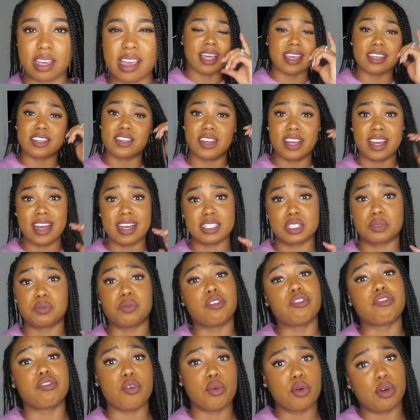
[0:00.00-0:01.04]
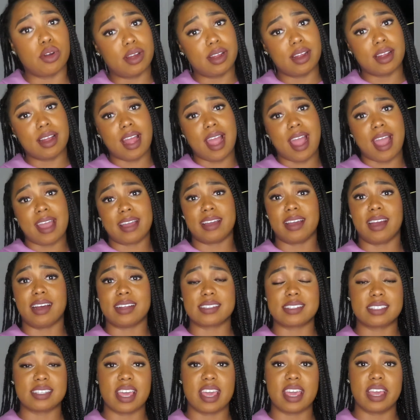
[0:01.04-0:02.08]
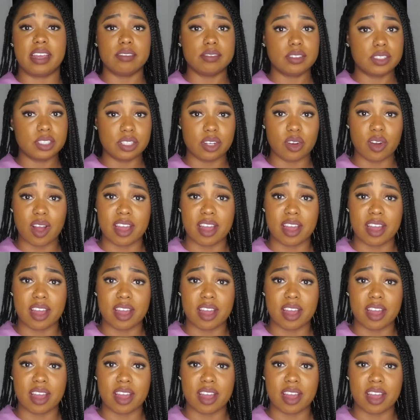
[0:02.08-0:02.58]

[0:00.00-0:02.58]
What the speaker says: Like you guys, before I got saved, you know,